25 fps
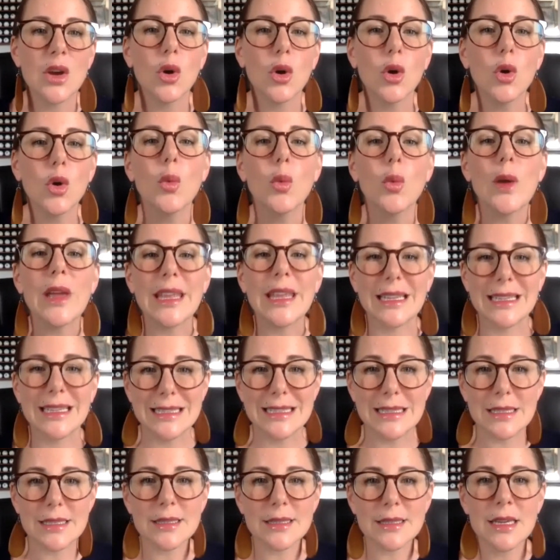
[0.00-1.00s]
Who
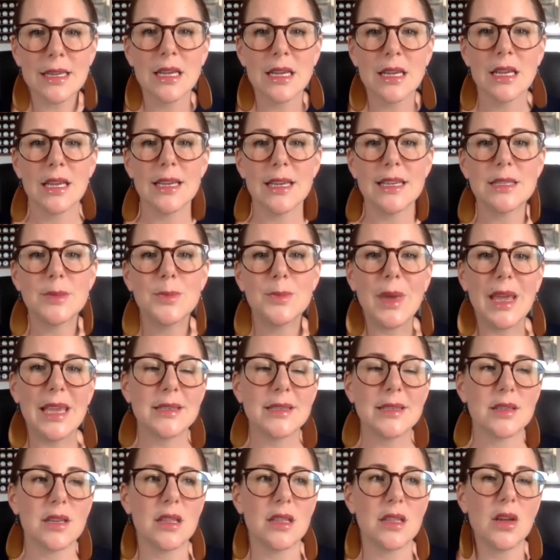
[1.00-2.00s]
wins is
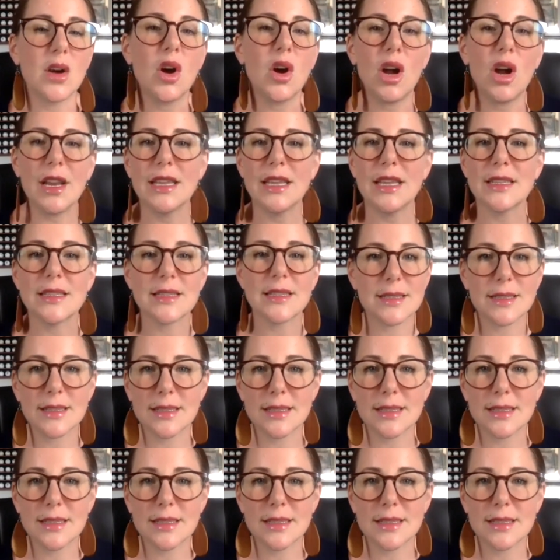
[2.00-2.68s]
based on the audience